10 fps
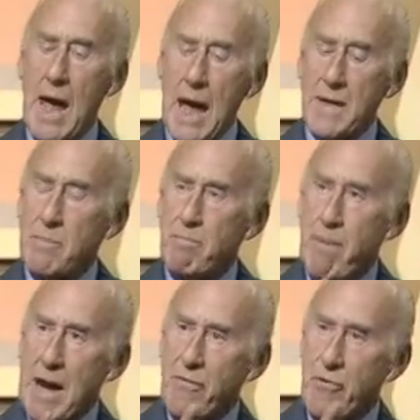and it
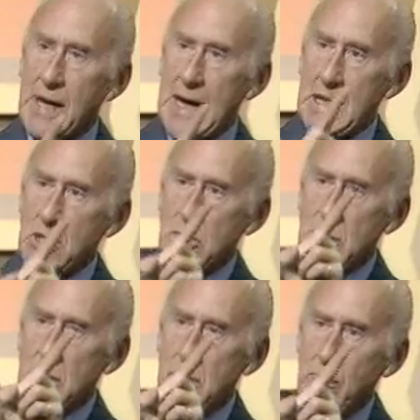bifurcates.
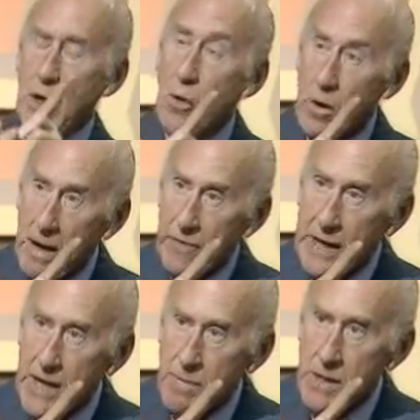You know what
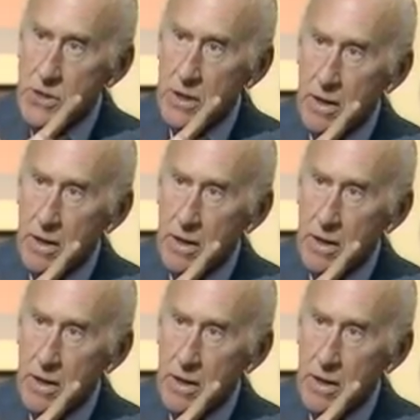bifurcate means?